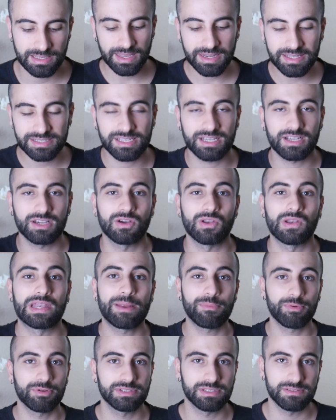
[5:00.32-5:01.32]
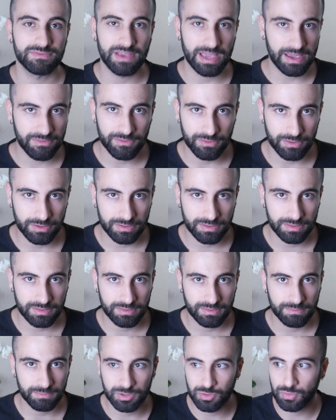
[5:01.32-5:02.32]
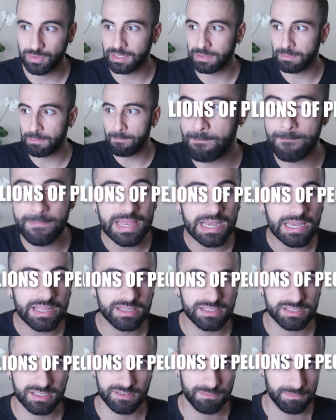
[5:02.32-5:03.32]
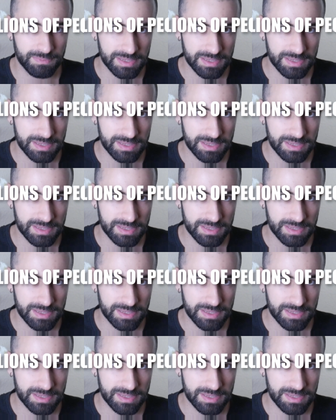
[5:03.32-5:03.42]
It is a collaborative effort between millions of